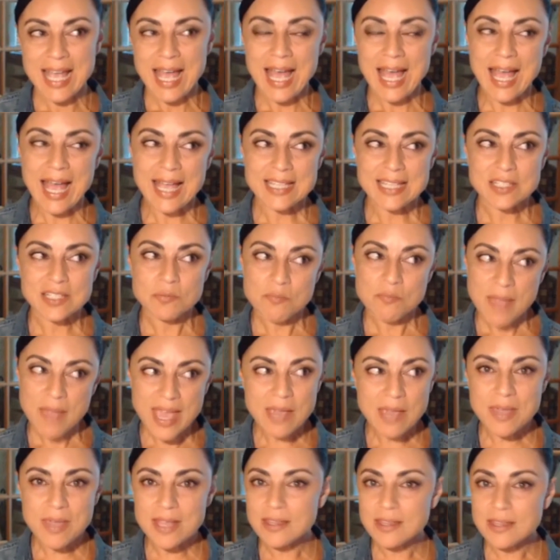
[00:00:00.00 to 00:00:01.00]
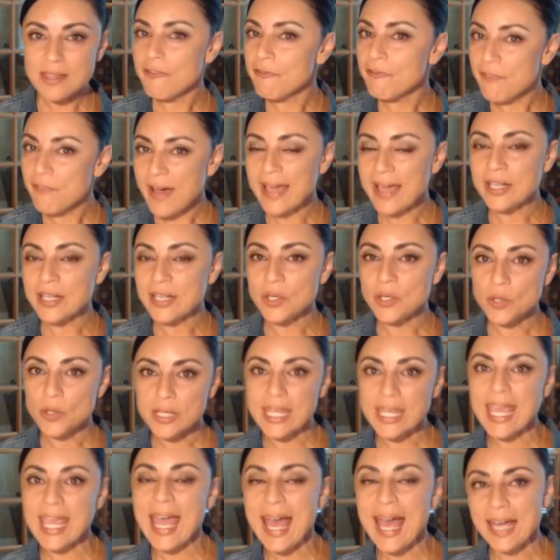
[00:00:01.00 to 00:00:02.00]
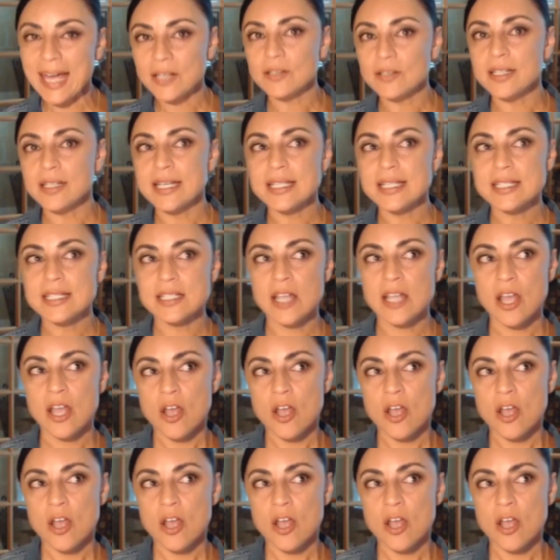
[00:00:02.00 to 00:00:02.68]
as maybe the final catalyst